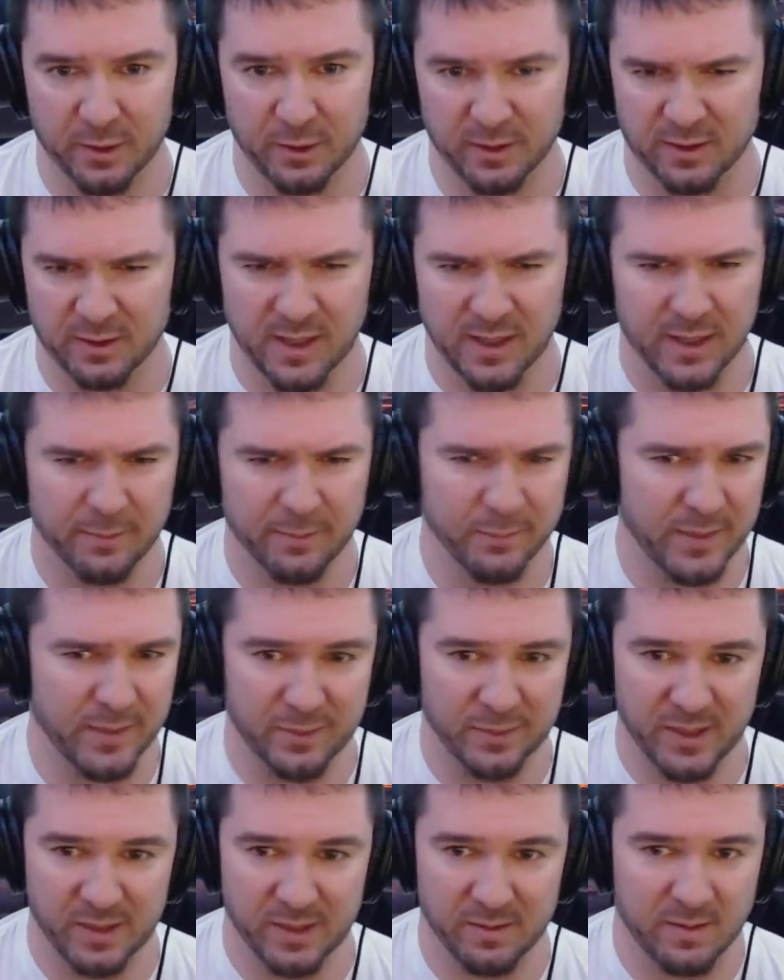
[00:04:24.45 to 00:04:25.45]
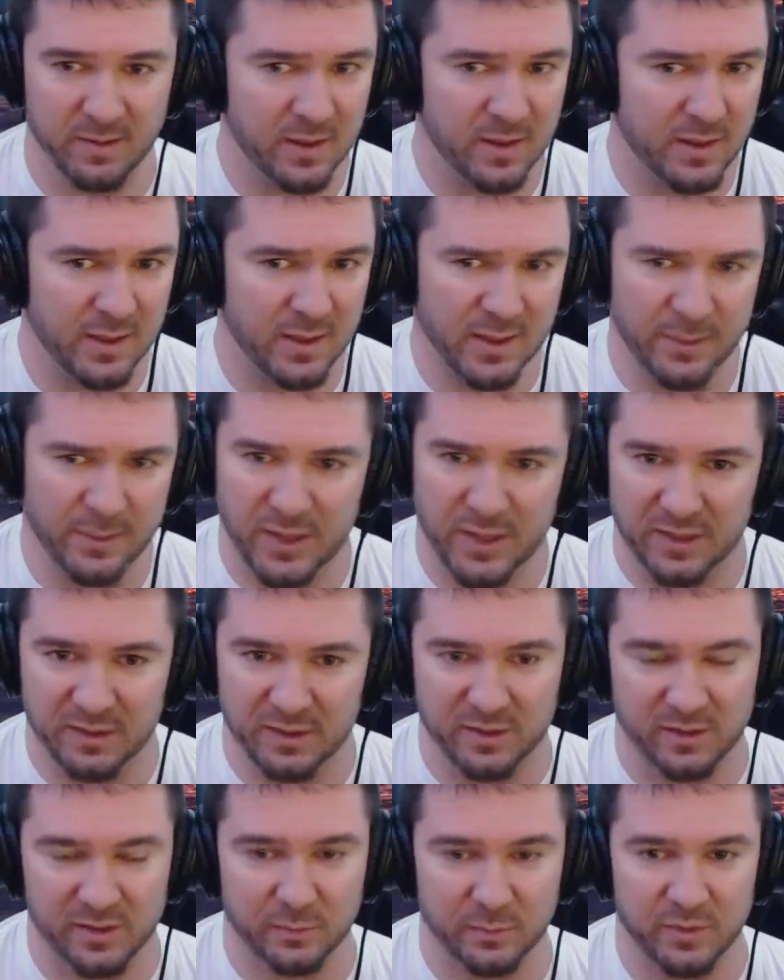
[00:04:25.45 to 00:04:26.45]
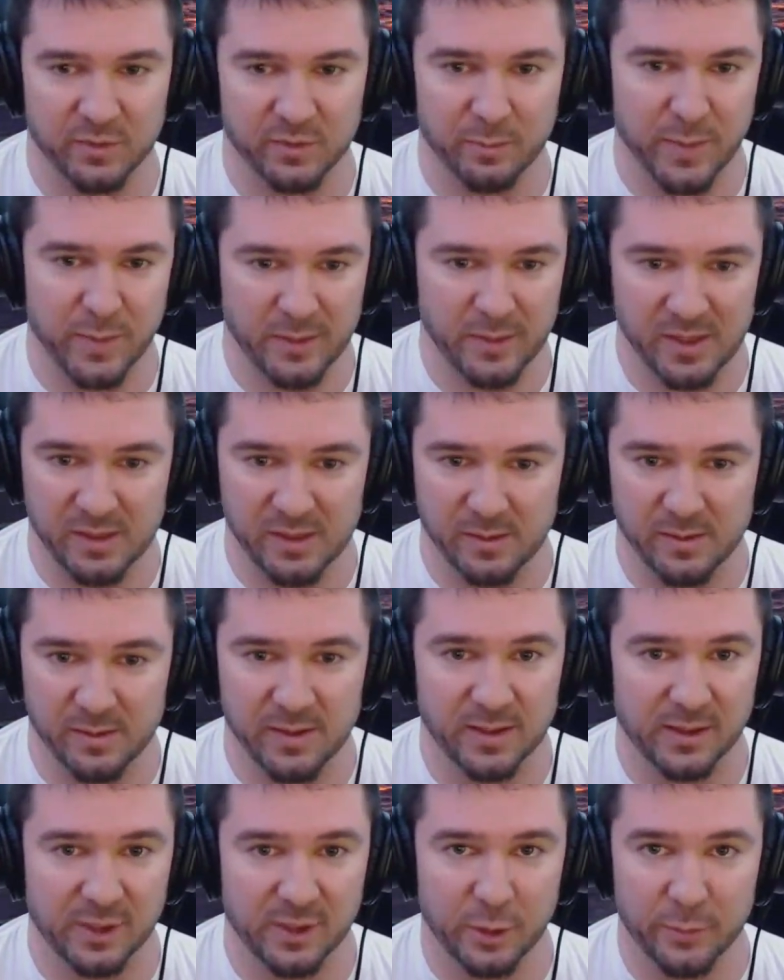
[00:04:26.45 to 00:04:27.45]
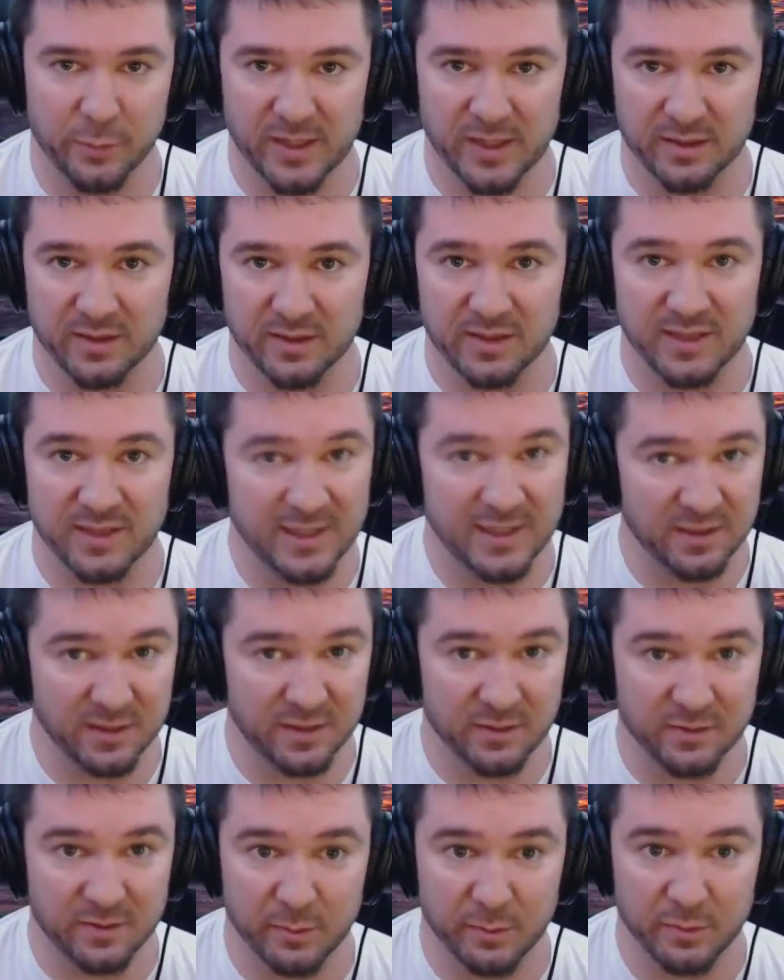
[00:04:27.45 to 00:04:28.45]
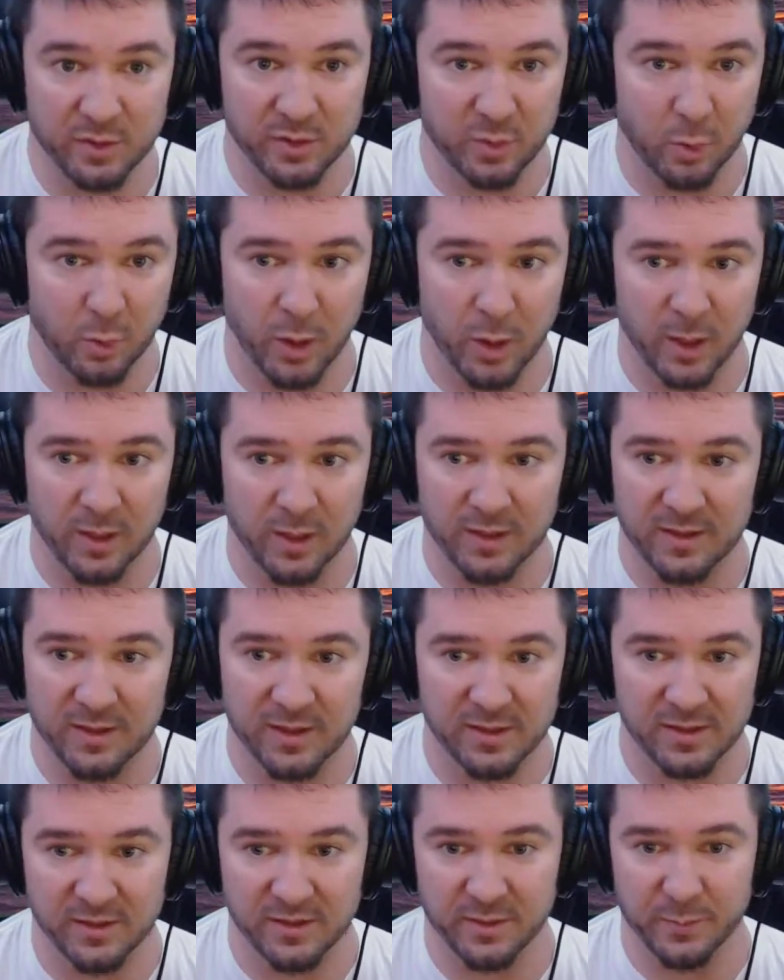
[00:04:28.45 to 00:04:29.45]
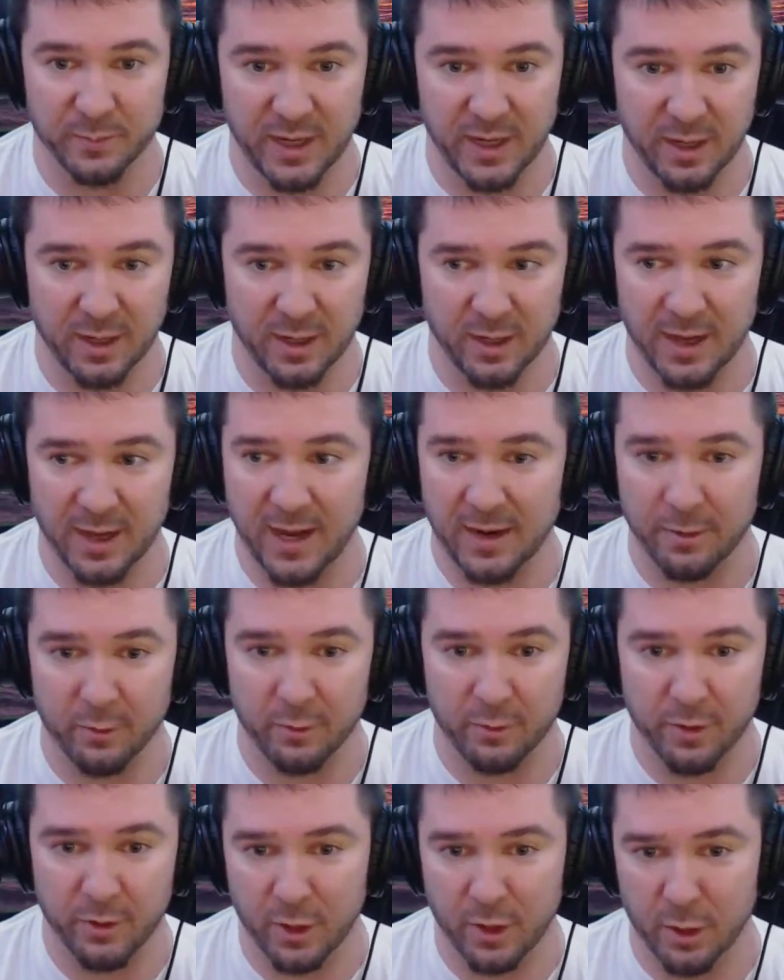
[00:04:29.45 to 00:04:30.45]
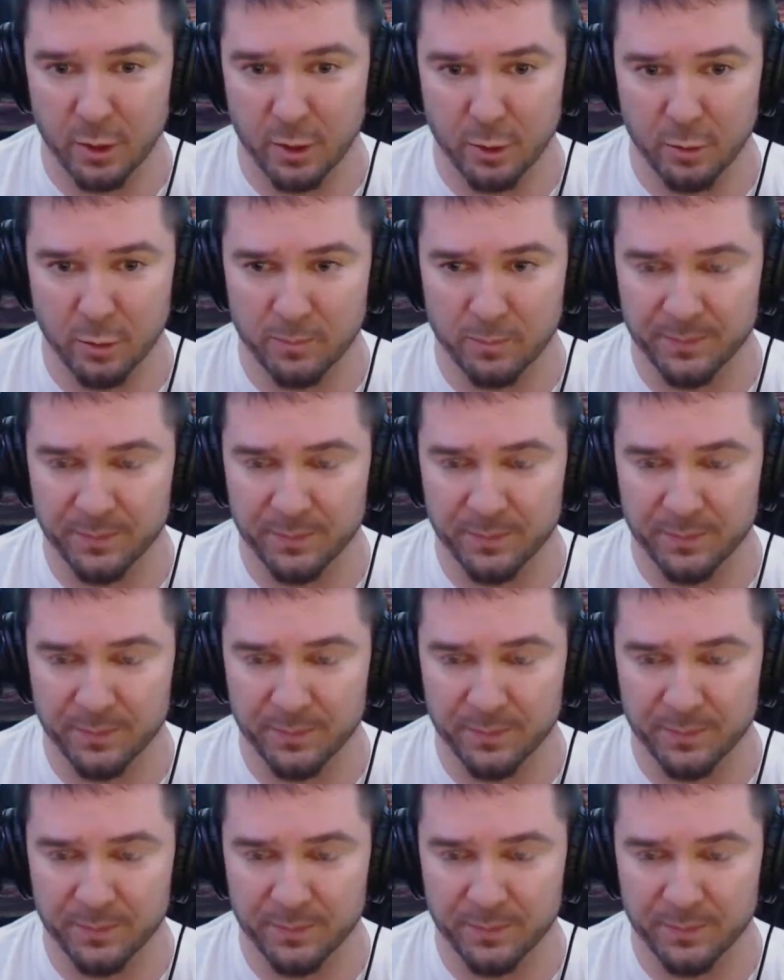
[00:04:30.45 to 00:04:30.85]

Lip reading: He thought maybe he mentioned maybe it could be a cyst of some sort and then disappeared. I don't know,